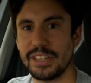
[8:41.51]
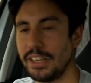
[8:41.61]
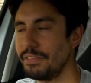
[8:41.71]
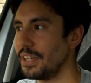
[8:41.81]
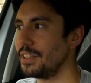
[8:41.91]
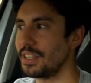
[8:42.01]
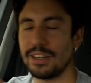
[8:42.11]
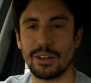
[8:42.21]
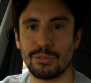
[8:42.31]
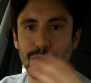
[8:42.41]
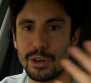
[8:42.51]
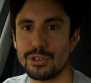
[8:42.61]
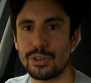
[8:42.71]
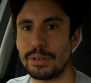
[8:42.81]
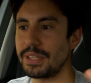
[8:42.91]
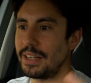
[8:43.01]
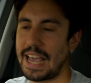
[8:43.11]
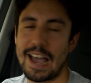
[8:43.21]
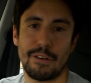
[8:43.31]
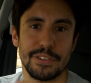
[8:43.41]
EV and done long road trips, and
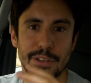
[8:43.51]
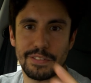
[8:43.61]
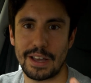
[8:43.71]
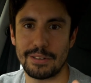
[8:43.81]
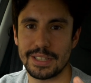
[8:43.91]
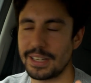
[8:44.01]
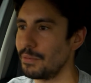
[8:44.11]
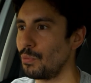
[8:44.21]
how have you found it?